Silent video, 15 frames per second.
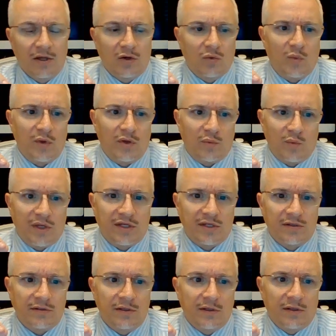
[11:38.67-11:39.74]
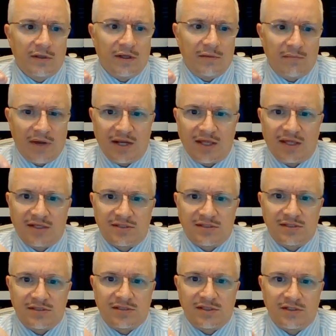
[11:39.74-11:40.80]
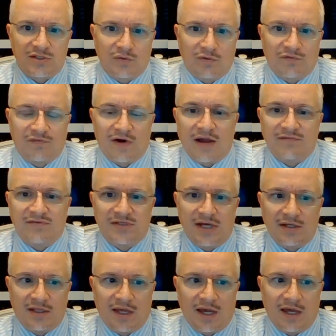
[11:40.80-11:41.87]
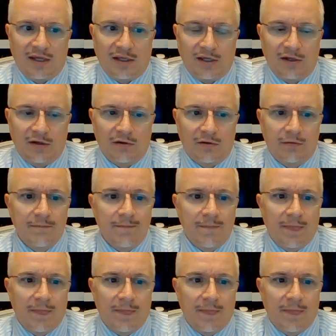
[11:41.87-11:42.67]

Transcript: We can, in many instances, do a 510K here